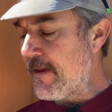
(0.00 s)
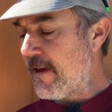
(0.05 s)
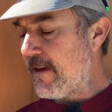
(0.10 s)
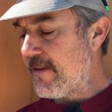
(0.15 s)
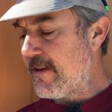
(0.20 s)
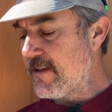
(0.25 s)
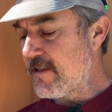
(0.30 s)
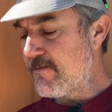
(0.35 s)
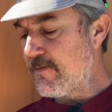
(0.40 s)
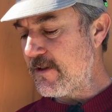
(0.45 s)

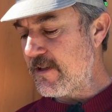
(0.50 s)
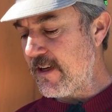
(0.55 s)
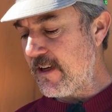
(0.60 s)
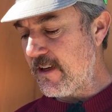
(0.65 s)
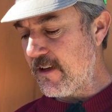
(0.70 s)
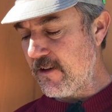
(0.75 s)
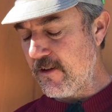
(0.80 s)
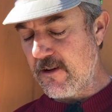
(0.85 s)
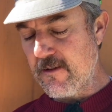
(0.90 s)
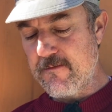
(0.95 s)
This
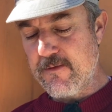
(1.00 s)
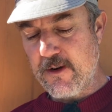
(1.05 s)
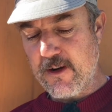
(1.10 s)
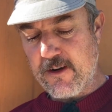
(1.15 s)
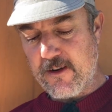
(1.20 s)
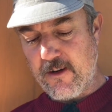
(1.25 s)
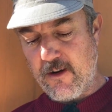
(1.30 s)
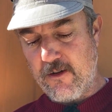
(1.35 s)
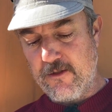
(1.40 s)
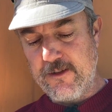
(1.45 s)
particular
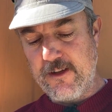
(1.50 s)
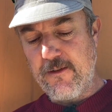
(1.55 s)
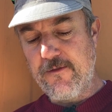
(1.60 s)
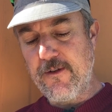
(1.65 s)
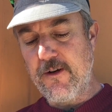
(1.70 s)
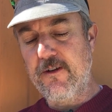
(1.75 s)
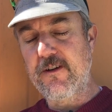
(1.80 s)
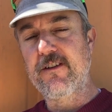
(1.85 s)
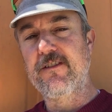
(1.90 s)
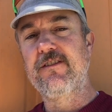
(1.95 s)
book only
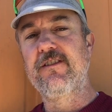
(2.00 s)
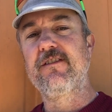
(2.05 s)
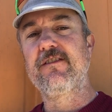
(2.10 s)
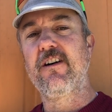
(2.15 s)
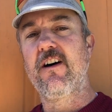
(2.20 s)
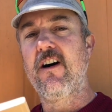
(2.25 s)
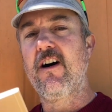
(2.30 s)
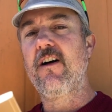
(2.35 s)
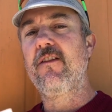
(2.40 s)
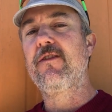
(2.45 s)
focuses
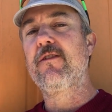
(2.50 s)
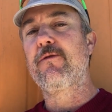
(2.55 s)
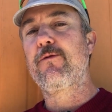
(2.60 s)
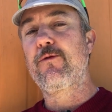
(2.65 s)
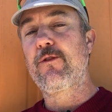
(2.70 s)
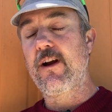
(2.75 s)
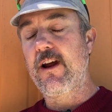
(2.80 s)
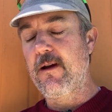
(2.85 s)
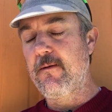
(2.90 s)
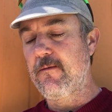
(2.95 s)
on the
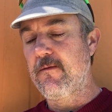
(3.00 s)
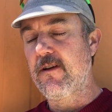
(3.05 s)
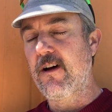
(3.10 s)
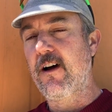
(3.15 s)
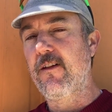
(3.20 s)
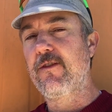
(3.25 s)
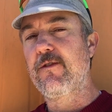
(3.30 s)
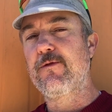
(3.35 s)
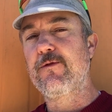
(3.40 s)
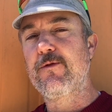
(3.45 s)
frame,
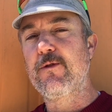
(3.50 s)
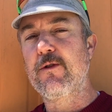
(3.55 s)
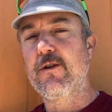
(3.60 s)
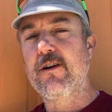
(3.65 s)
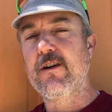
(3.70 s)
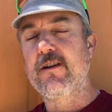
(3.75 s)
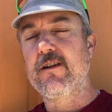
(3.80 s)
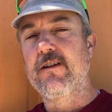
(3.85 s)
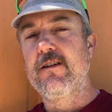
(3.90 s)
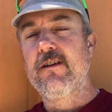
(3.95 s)
not the
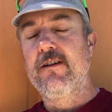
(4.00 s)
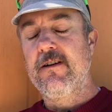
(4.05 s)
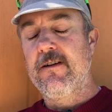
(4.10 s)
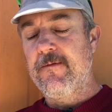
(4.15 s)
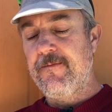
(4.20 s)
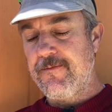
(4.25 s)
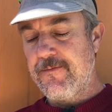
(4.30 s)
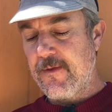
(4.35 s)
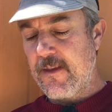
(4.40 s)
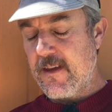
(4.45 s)
fork,
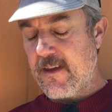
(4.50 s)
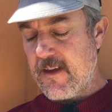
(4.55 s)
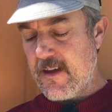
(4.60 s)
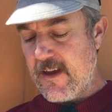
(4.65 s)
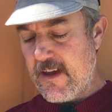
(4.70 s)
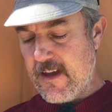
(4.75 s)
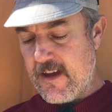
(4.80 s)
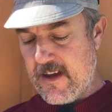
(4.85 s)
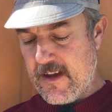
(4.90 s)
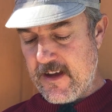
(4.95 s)

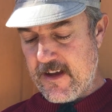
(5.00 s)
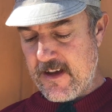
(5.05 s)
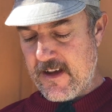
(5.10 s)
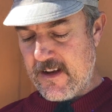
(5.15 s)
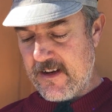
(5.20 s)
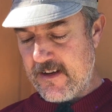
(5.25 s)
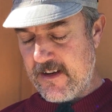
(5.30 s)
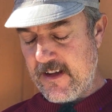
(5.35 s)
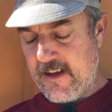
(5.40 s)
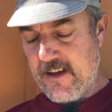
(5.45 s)

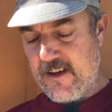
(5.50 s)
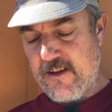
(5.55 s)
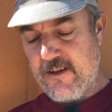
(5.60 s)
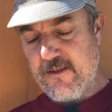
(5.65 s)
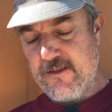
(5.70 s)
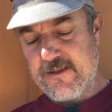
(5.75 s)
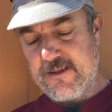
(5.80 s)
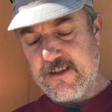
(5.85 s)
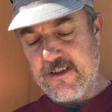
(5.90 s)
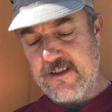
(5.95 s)
and he
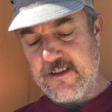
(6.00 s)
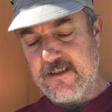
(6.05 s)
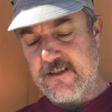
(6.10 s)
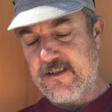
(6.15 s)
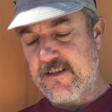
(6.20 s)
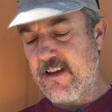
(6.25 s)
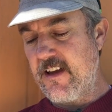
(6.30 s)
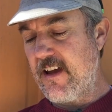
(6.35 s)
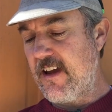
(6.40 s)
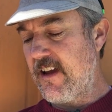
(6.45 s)

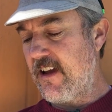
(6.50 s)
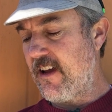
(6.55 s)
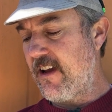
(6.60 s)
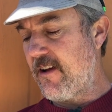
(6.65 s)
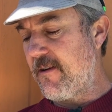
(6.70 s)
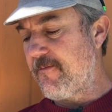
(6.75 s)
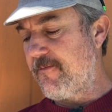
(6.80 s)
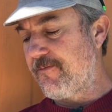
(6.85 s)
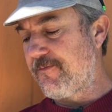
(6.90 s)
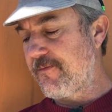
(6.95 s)
uses
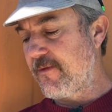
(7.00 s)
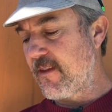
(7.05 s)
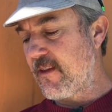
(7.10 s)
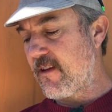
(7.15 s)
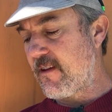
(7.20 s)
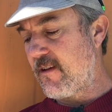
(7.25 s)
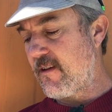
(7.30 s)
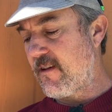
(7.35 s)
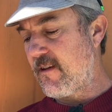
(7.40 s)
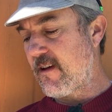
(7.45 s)
I
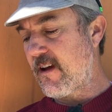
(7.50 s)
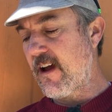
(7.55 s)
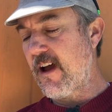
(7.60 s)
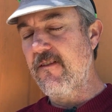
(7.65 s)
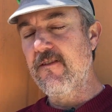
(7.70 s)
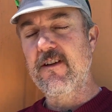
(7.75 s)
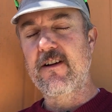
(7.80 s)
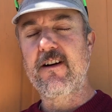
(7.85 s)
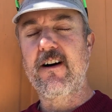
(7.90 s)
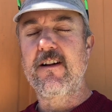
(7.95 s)

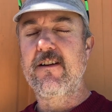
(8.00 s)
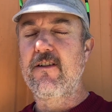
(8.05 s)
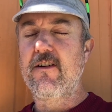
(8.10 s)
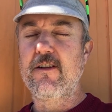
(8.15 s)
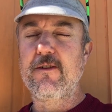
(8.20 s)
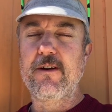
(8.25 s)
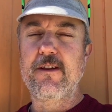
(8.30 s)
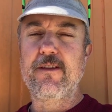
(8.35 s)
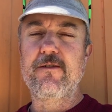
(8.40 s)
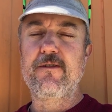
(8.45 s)
haven't gotten all
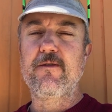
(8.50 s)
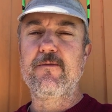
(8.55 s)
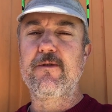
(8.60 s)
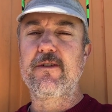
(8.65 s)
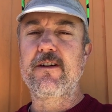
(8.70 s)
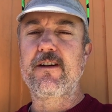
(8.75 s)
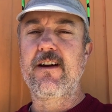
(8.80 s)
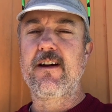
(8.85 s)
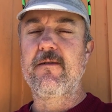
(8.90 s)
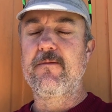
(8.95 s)
the way through the
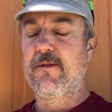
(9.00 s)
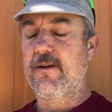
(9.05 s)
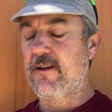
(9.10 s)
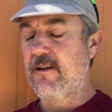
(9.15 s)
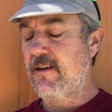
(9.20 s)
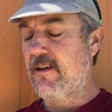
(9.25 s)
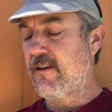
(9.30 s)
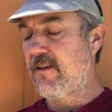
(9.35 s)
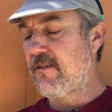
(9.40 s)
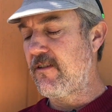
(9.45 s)
book yet, but
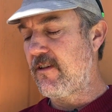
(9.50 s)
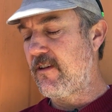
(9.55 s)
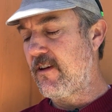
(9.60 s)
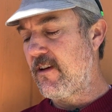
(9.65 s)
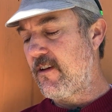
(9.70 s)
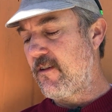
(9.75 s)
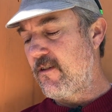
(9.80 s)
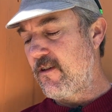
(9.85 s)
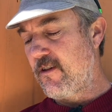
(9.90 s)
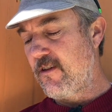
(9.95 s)
he
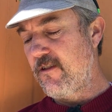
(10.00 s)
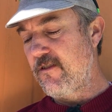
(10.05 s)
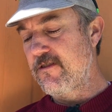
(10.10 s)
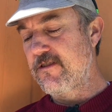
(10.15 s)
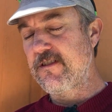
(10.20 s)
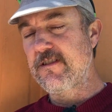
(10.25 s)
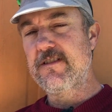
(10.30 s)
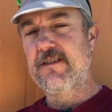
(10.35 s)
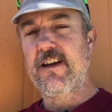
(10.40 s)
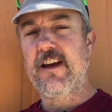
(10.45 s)

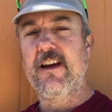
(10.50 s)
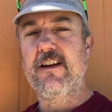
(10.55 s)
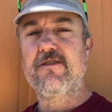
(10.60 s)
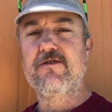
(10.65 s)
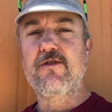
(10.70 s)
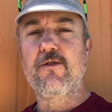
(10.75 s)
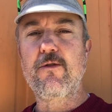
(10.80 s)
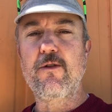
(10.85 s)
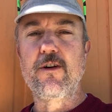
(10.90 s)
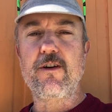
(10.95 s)
uses a
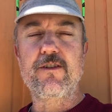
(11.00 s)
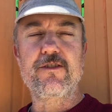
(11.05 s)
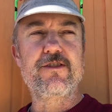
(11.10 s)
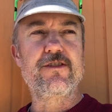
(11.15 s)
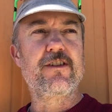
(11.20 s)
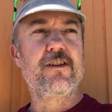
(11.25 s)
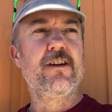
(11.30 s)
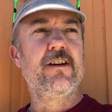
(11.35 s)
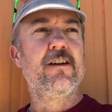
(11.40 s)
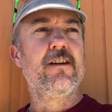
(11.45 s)
torch
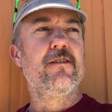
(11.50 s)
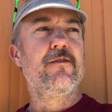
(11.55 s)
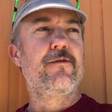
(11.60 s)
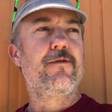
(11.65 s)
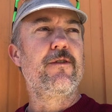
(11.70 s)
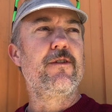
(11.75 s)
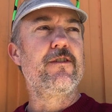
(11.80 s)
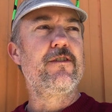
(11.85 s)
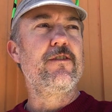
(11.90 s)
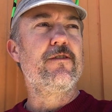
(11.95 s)

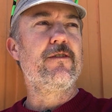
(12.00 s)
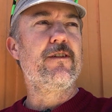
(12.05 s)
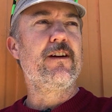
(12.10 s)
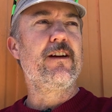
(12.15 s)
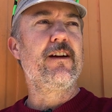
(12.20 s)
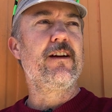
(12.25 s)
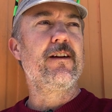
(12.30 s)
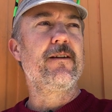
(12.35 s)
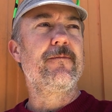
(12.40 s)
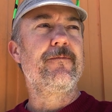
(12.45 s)
for
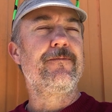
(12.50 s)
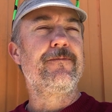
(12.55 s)
doing